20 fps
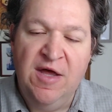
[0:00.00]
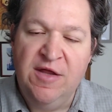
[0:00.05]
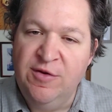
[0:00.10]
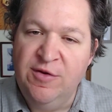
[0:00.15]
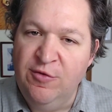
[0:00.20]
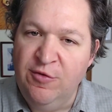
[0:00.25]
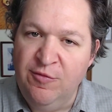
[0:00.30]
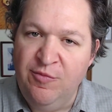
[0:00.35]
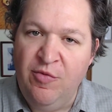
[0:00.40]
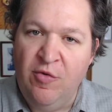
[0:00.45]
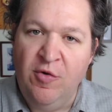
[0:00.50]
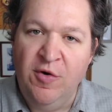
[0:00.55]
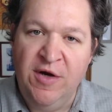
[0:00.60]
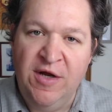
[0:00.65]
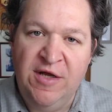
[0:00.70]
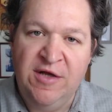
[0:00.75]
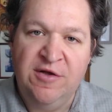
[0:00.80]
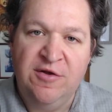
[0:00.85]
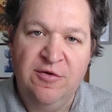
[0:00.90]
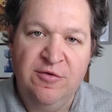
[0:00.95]
The report
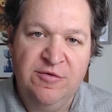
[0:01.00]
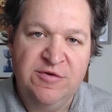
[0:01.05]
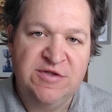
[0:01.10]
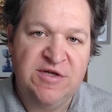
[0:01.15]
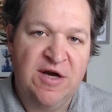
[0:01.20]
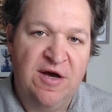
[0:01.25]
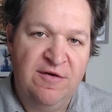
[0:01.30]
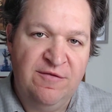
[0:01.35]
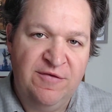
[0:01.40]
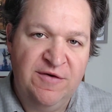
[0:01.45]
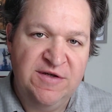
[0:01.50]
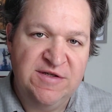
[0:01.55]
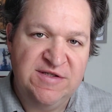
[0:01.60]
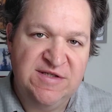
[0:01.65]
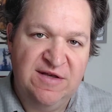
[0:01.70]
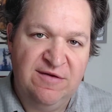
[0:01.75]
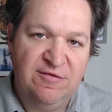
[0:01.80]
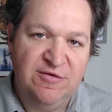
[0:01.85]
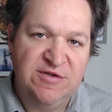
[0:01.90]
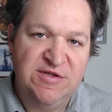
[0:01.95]
includes confidence
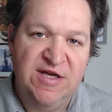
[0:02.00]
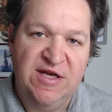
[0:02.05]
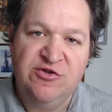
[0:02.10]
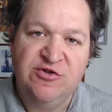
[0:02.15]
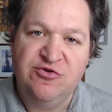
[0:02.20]
levels and